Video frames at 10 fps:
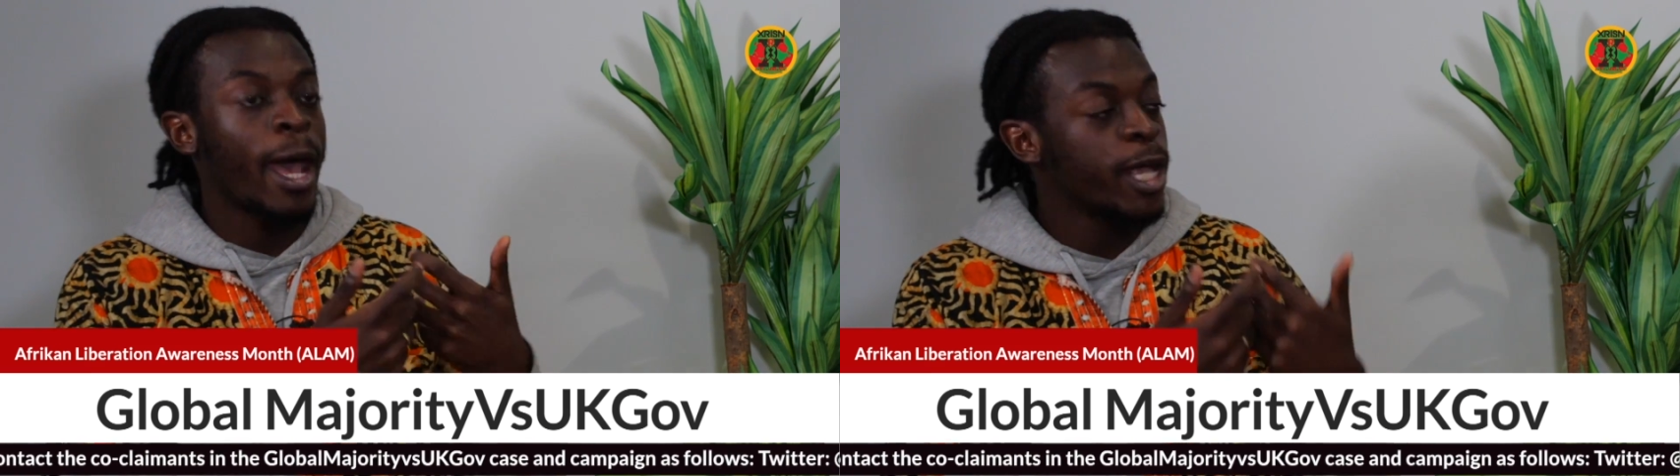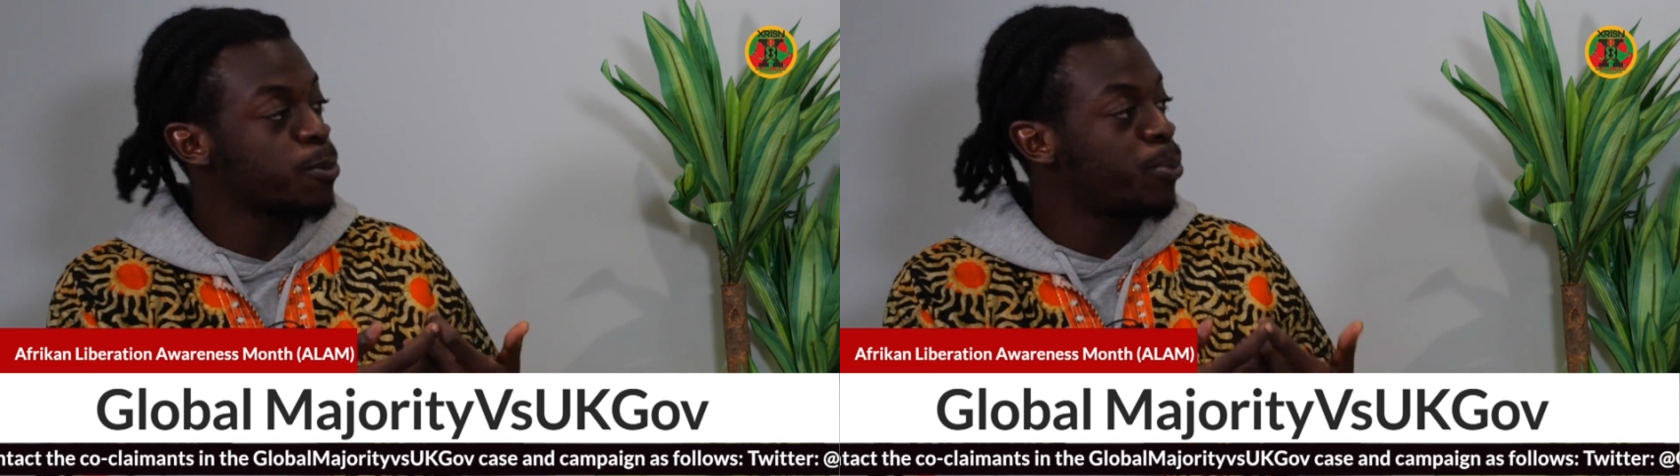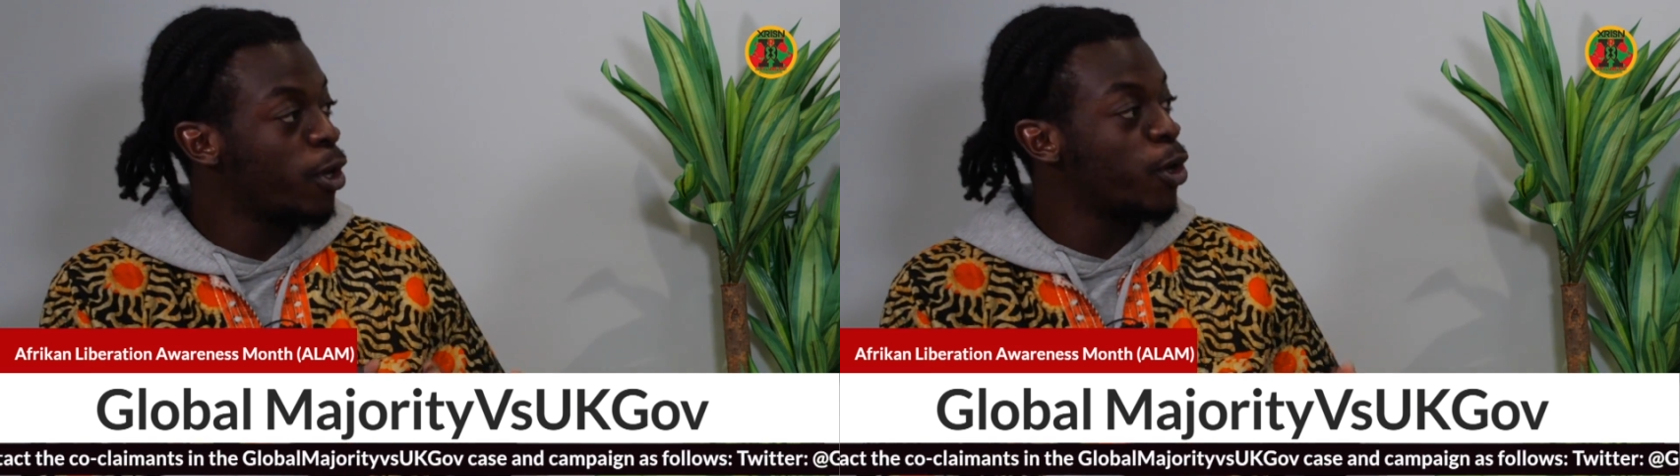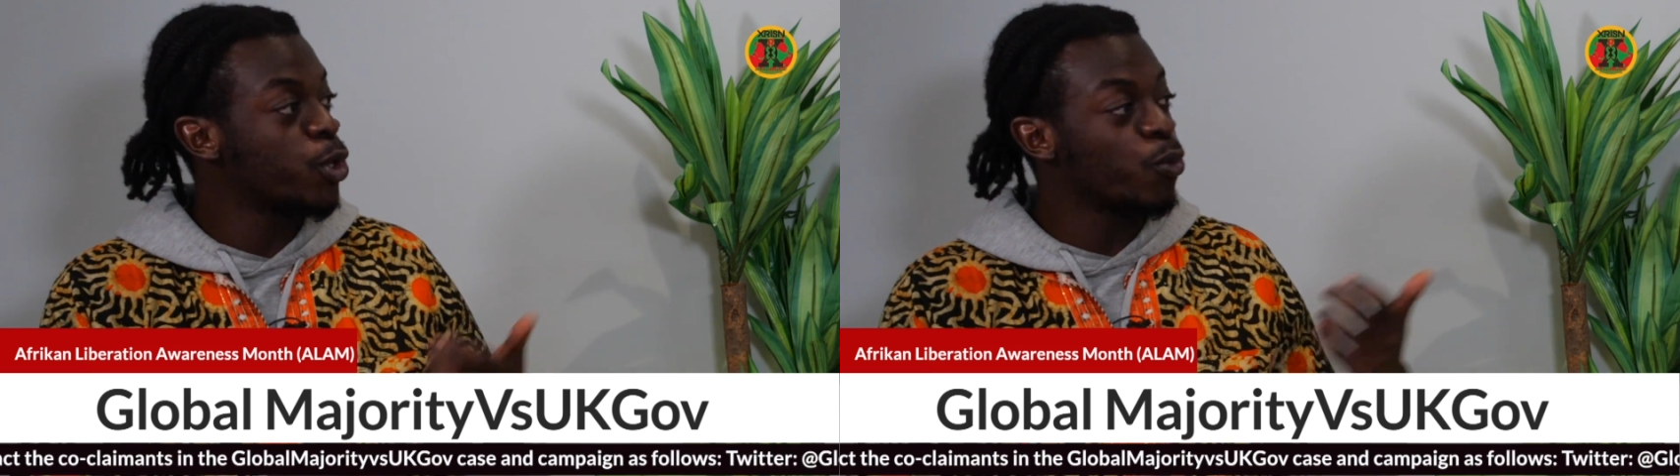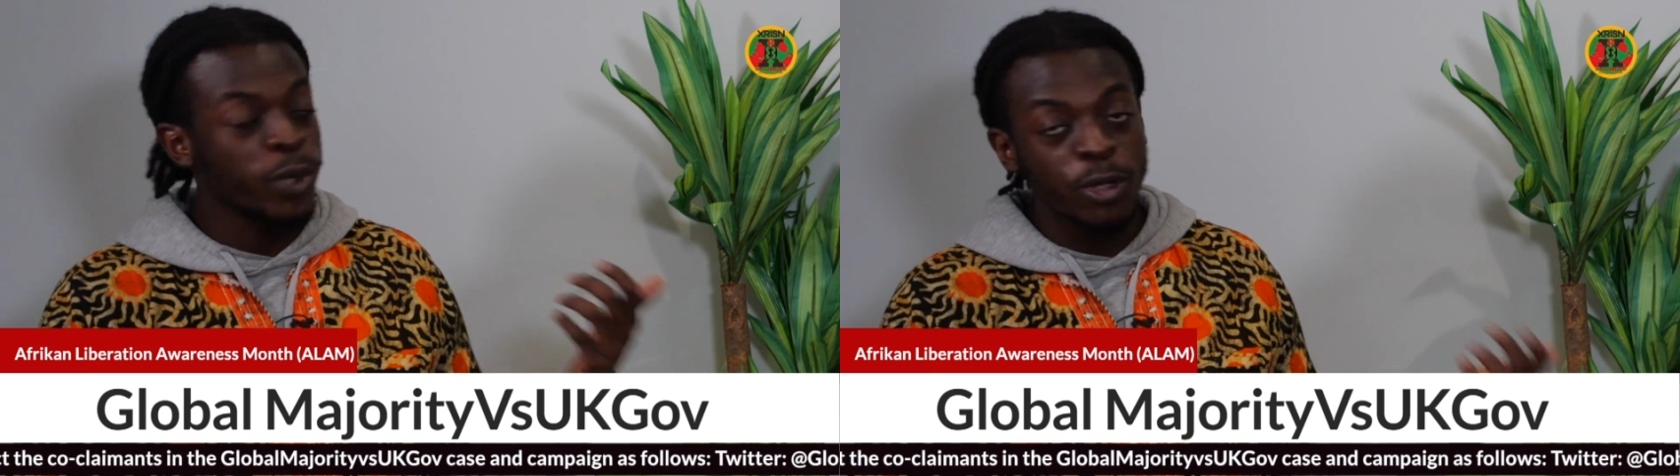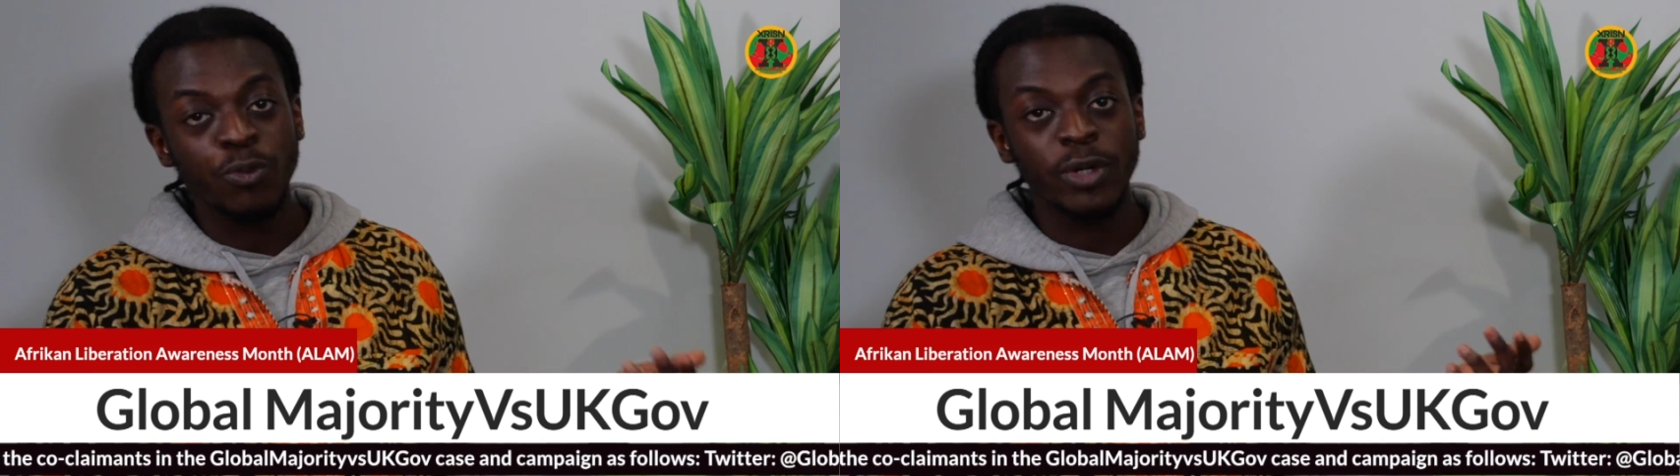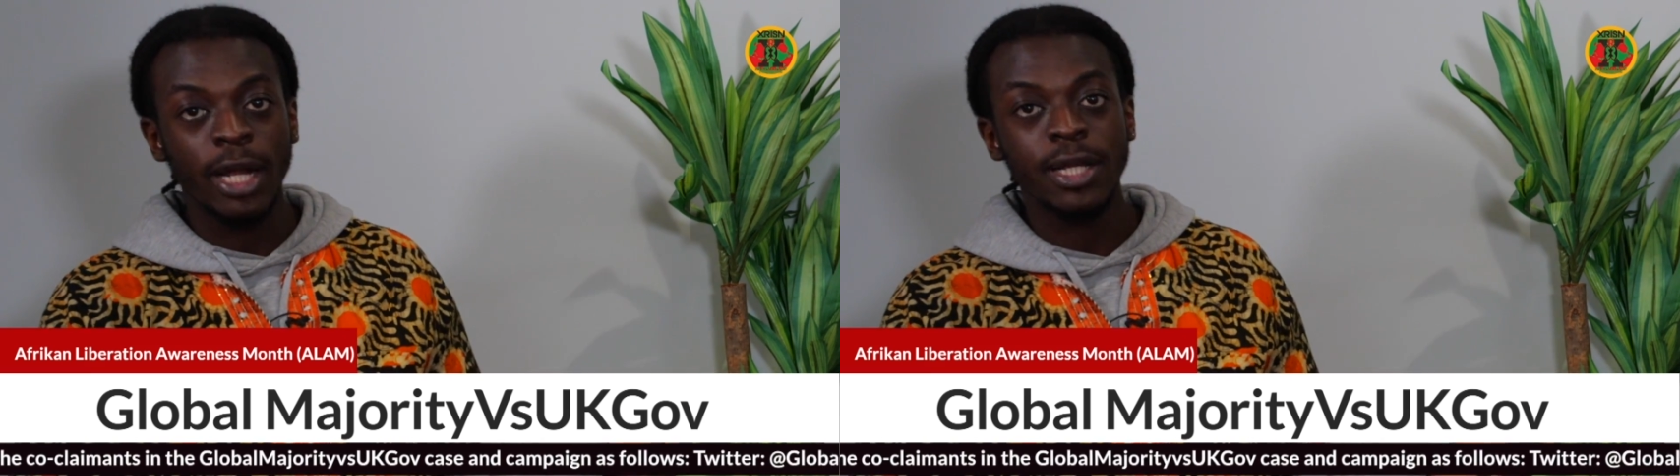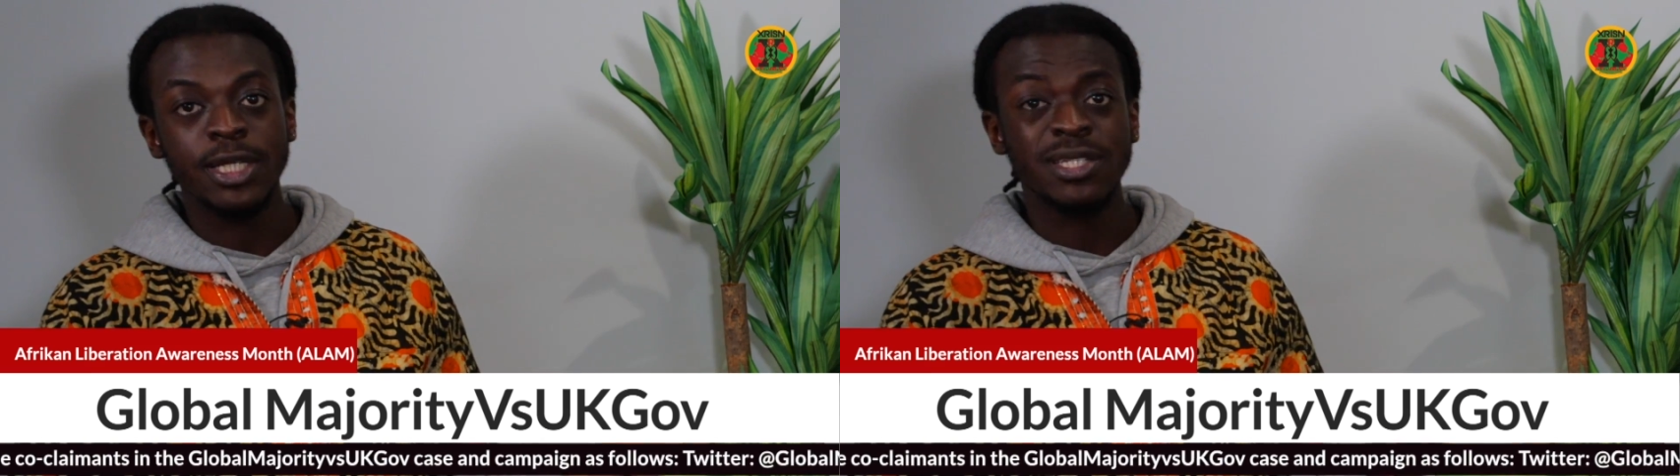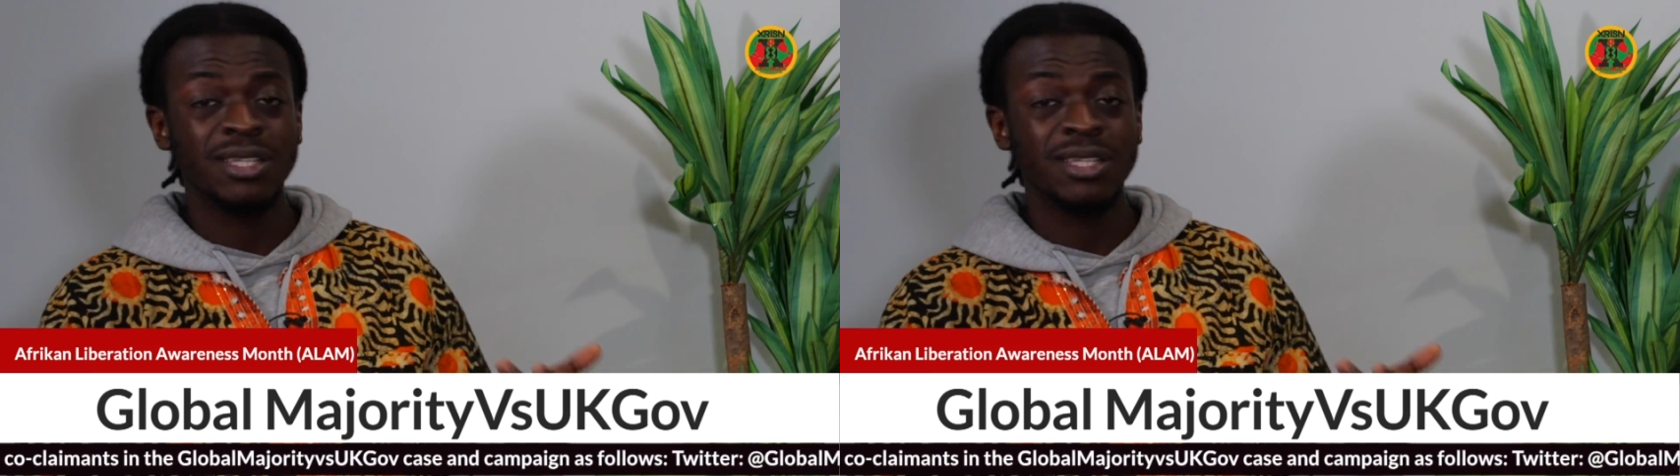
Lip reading: as per the real realities